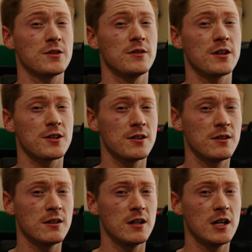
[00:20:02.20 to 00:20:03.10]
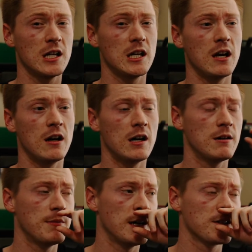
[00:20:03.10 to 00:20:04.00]
direction
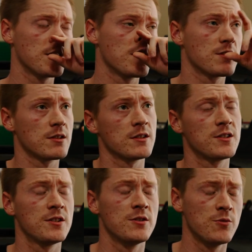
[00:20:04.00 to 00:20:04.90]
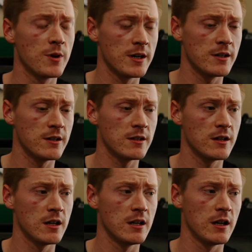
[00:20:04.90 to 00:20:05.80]
um, as to
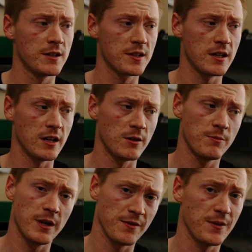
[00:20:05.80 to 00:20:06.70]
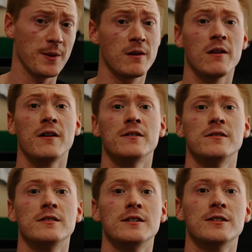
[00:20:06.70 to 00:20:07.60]
where it's going to help benefit the client.
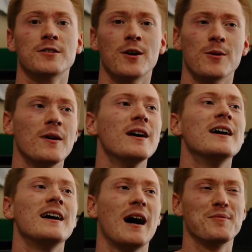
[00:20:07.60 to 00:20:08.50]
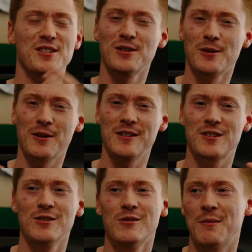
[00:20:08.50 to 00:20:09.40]
So I'm still learning
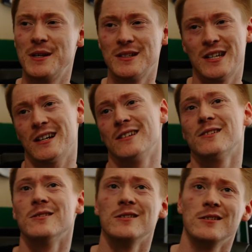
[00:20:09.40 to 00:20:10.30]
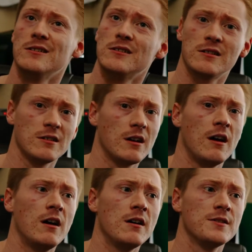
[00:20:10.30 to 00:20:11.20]
too. I mean, technically,
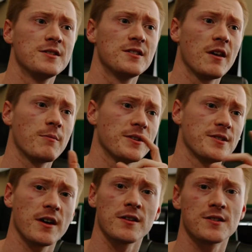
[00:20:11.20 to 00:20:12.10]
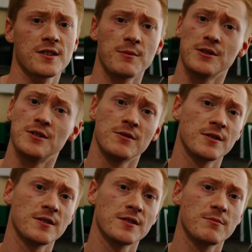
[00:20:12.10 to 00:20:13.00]
uh, this is like my second summer doing
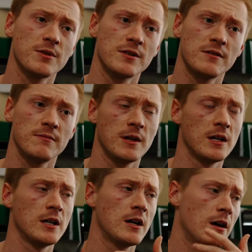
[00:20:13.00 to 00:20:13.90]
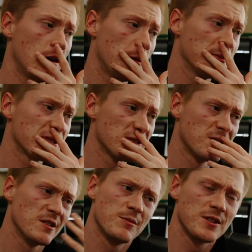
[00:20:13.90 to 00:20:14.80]
this, but uh, I'm still
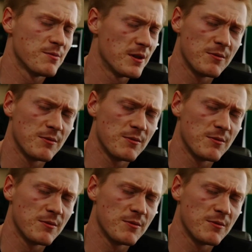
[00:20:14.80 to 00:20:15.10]
learning, but it's been